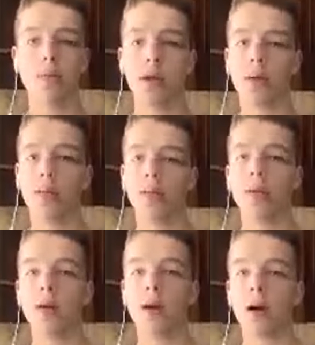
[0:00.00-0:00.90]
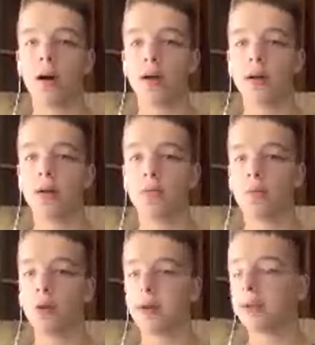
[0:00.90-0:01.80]
uploading on
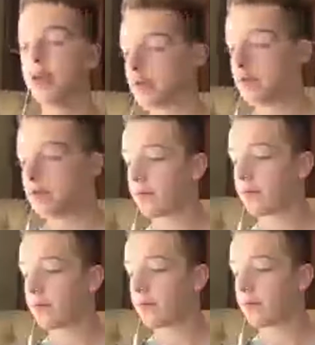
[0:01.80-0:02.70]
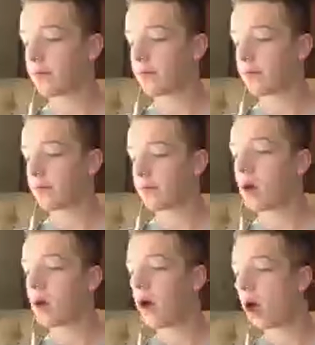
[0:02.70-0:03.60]
Wednesdays and Fridays, so
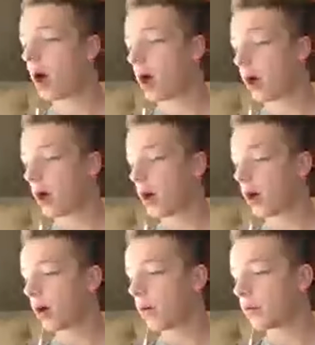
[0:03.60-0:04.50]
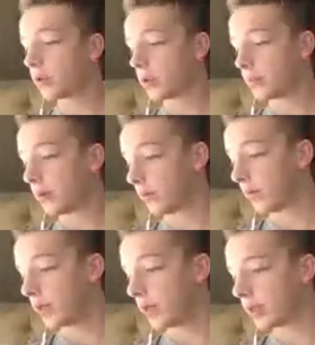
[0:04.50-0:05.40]
which has been
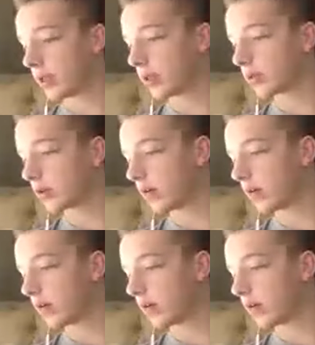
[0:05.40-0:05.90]
recent.